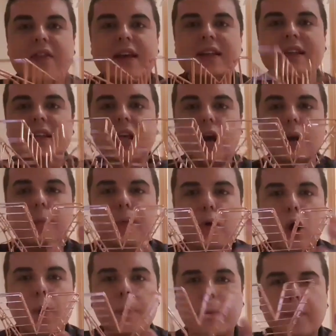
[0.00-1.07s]
this is like
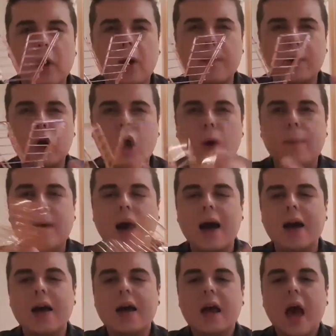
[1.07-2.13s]
proper
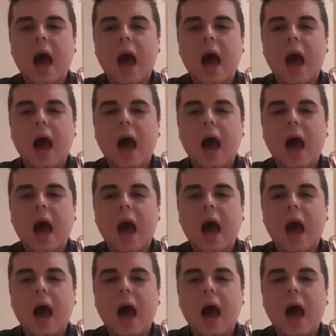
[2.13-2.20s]
copper.